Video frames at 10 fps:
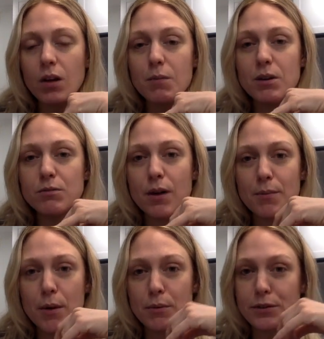It brings back
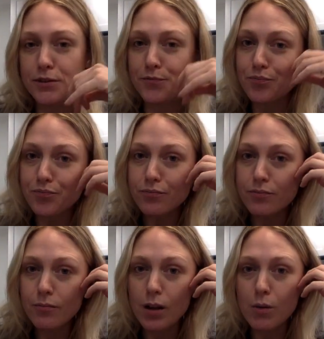memories of
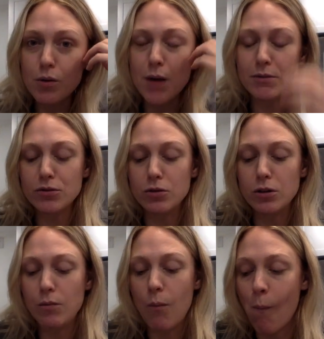primary
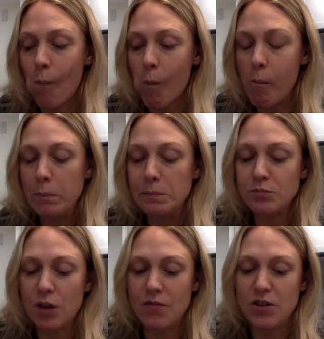school
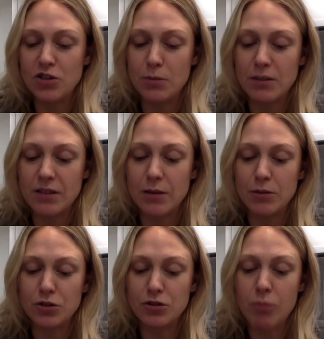and Vegemite
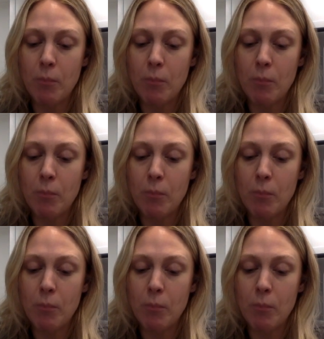sandwiches.